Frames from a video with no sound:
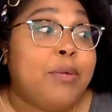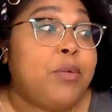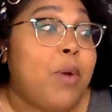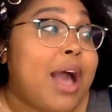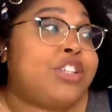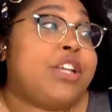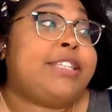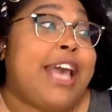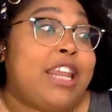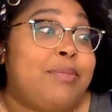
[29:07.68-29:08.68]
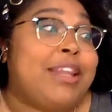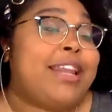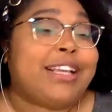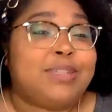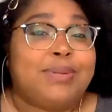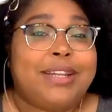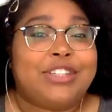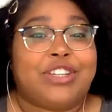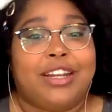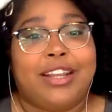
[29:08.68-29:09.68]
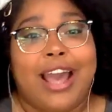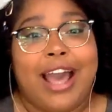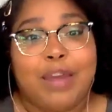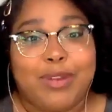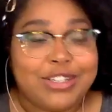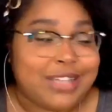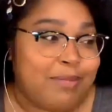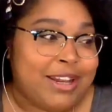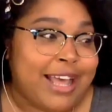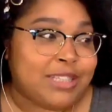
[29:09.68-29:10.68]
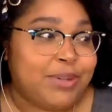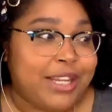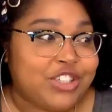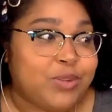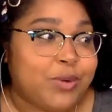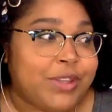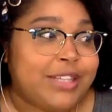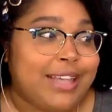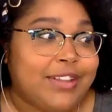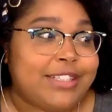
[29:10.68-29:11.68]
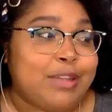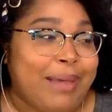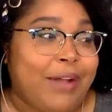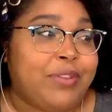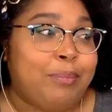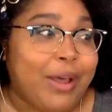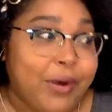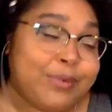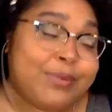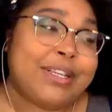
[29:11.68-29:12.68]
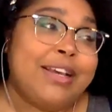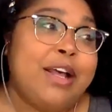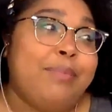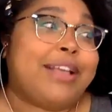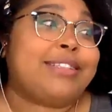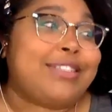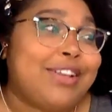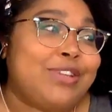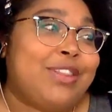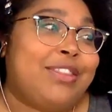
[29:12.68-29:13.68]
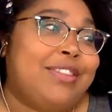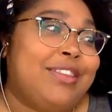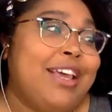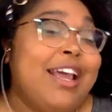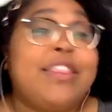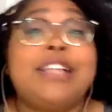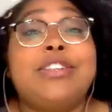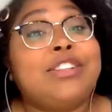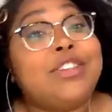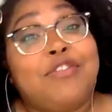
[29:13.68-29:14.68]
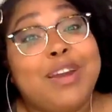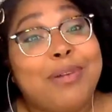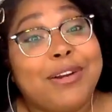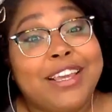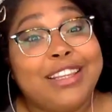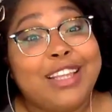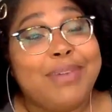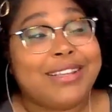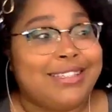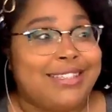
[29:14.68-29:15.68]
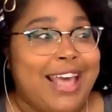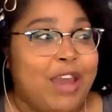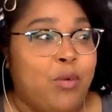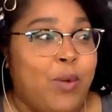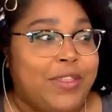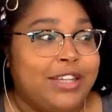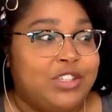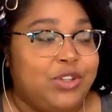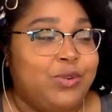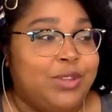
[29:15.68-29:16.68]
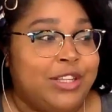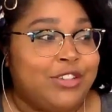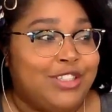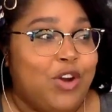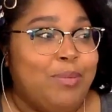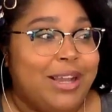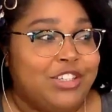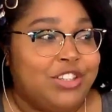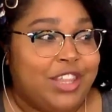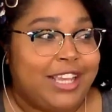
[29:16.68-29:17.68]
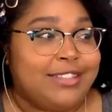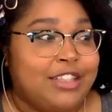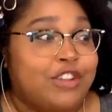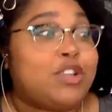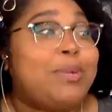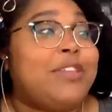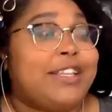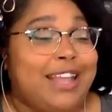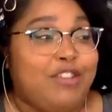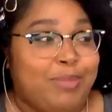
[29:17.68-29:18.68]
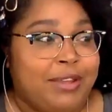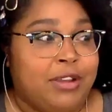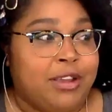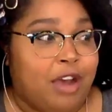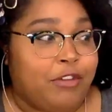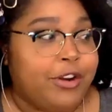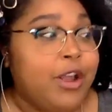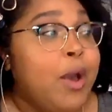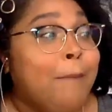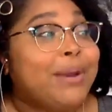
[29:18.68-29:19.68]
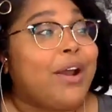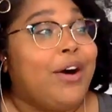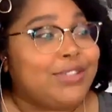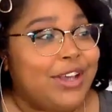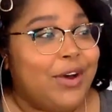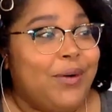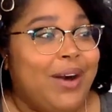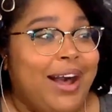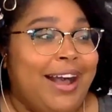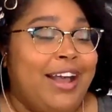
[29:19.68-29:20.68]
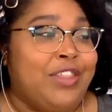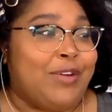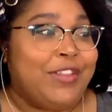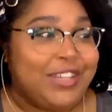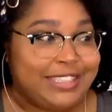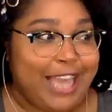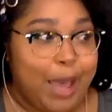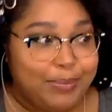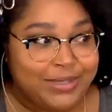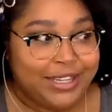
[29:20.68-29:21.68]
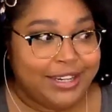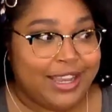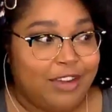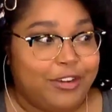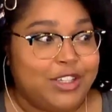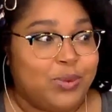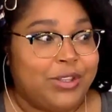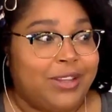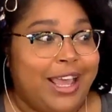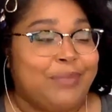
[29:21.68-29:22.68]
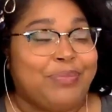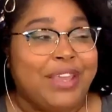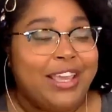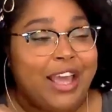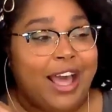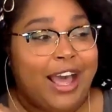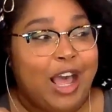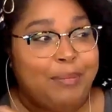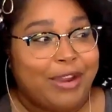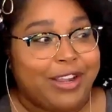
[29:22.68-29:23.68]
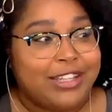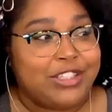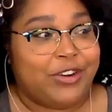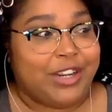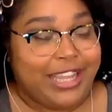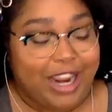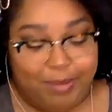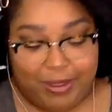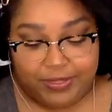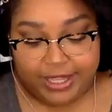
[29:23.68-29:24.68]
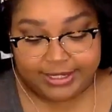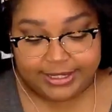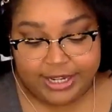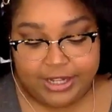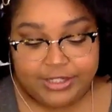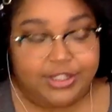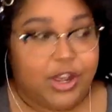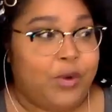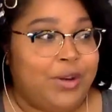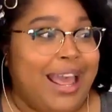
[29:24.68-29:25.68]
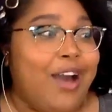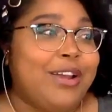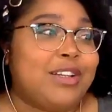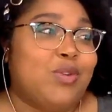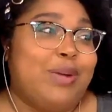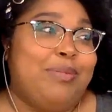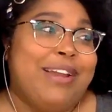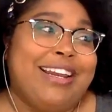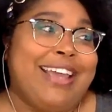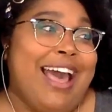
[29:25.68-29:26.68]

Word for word: I would Bo, watch does a Bono 10 minute explanation. Yeah, I'd watch a 10 minute explanation where they tell us about the bows. Because they probably that's also, do. that's also the fun part of the Olympics is that when they do, there's so much things, there's so many things that have to be covered, but also uh, there are these gaps in coverage where they're like, uh, Americans aren't going to care about this. So now here's where we bring in